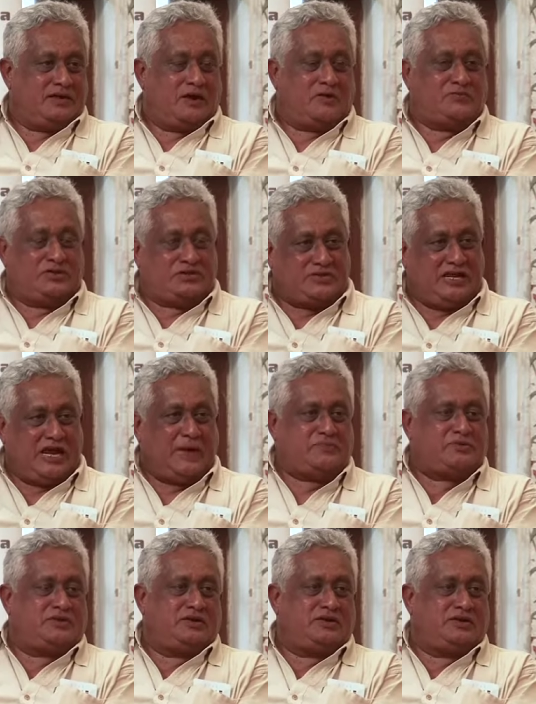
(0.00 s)
Of the 3
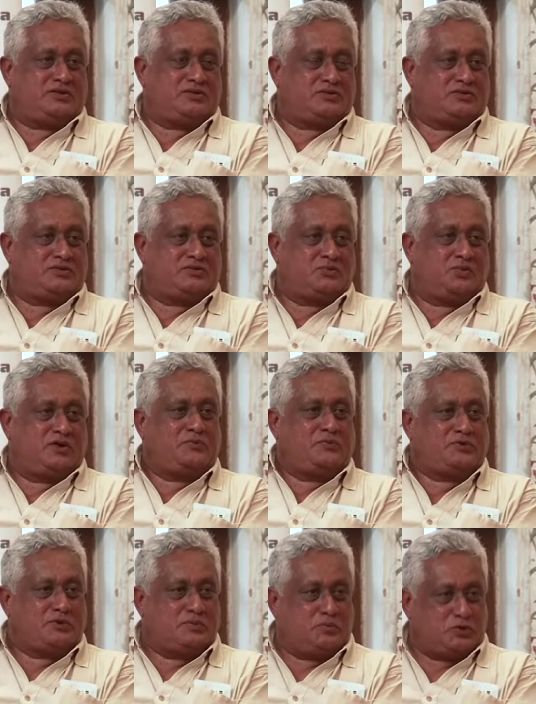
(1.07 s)
abstentions, 1
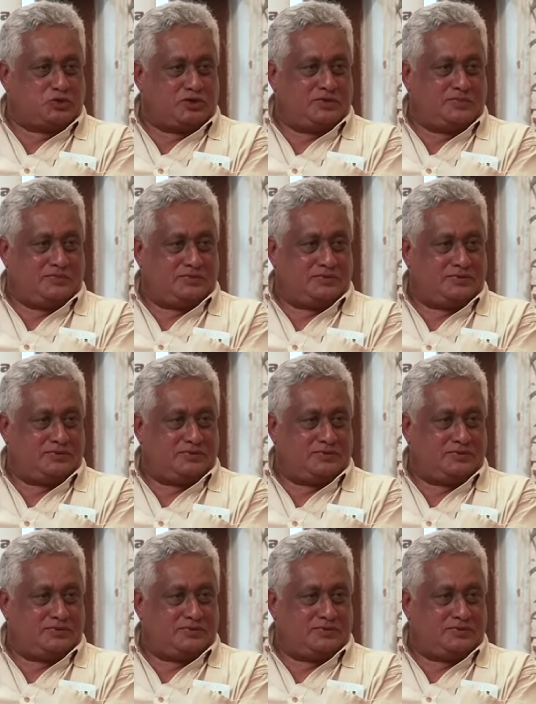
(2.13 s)
was a Muslim,